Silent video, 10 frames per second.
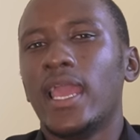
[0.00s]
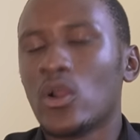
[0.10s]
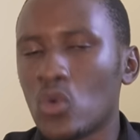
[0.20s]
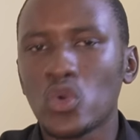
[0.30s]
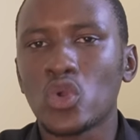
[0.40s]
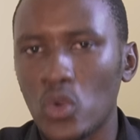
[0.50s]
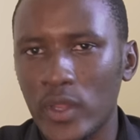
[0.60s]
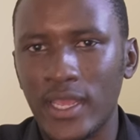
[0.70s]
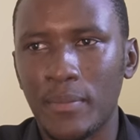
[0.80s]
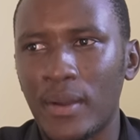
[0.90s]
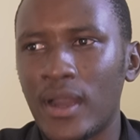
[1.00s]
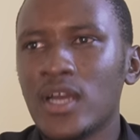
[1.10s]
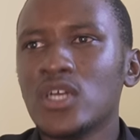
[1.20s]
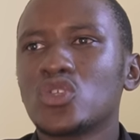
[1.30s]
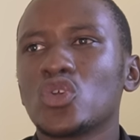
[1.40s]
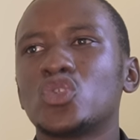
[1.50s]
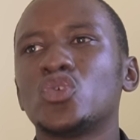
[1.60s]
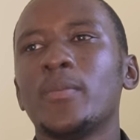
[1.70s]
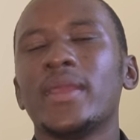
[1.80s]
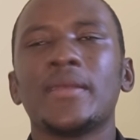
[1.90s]
a good goalkeeper. So
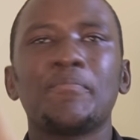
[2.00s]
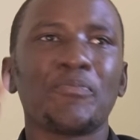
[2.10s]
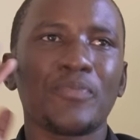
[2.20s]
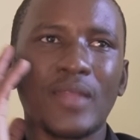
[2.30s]
to me,